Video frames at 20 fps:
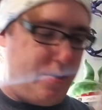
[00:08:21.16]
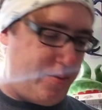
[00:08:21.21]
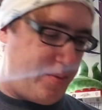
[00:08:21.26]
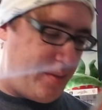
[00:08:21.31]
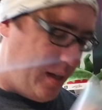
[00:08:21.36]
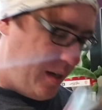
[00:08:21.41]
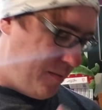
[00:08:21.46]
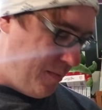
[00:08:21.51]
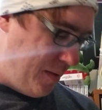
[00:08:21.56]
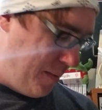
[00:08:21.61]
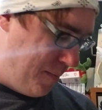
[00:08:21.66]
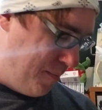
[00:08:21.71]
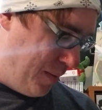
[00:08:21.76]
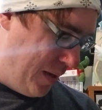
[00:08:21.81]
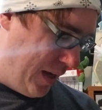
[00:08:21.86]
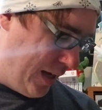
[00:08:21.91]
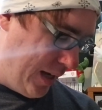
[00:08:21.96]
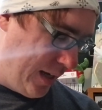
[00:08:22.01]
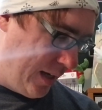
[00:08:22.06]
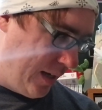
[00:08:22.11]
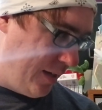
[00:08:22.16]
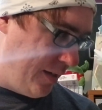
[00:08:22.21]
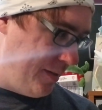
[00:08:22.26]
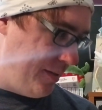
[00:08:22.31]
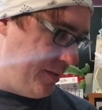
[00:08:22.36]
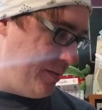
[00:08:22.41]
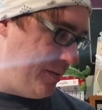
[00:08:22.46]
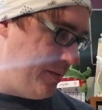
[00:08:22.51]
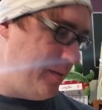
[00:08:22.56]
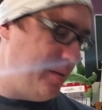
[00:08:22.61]
were kind of my big
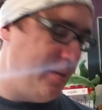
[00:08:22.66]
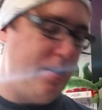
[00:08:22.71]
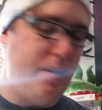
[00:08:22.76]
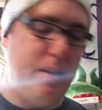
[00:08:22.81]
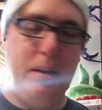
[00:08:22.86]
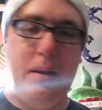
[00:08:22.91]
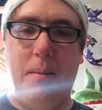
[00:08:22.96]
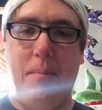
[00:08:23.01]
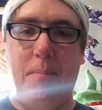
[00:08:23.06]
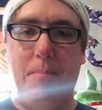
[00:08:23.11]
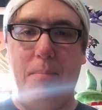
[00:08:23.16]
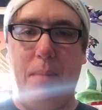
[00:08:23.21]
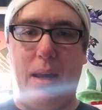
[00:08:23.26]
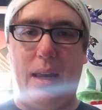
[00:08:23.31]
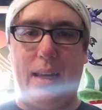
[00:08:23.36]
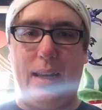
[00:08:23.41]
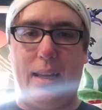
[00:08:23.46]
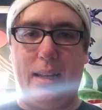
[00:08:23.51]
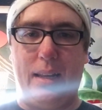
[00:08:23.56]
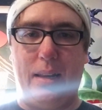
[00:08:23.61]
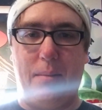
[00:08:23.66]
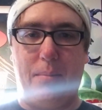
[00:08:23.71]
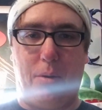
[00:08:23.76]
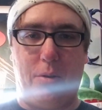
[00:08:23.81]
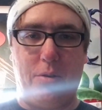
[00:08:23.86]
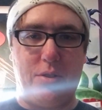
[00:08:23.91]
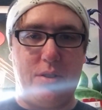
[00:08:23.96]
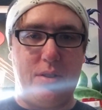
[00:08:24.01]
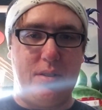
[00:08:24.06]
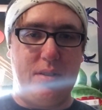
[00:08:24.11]
main
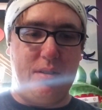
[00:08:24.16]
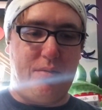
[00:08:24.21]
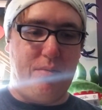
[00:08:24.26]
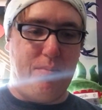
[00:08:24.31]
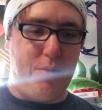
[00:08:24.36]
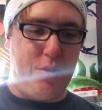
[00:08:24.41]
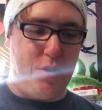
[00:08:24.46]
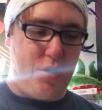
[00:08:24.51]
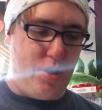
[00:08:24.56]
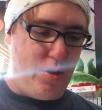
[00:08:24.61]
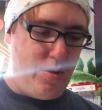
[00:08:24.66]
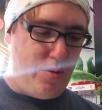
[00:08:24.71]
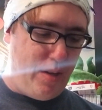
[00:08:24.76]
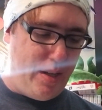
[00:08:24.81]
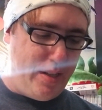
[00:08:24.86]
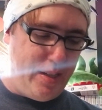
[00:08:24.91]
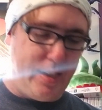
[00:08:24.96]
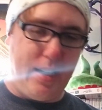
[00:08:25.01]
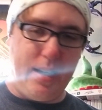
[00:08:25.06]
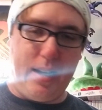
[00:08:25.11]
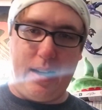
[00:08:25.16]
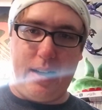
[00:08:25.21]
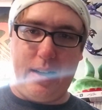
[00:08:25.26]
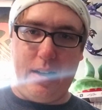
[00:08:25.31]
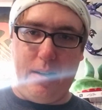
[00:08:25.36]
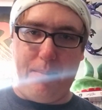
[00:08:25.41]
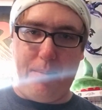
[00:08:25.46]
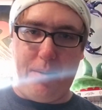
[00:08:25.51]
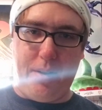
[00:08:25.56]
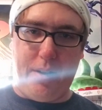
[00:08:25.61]
purchases from the show. I did get a
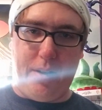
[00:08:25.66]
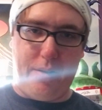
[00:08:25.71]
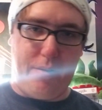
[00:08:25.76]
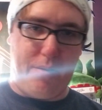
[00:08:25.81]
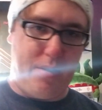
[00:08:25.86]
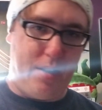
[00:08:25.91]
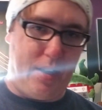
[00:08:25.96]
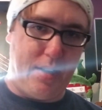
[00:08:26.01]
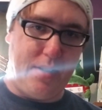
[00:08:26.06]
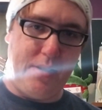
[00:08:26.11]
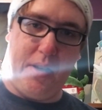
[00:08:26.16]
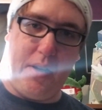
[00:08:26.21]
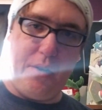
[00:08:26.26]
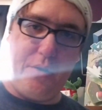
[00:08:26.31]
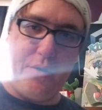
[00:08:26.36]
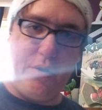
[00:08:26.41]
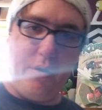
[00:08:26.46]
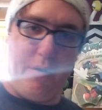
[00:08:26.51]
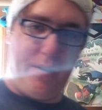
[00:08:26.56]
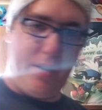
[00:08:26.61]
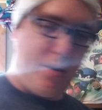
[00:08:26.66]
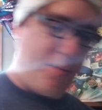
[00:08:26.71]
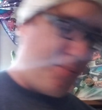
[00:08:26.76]
couple other things that I'll show very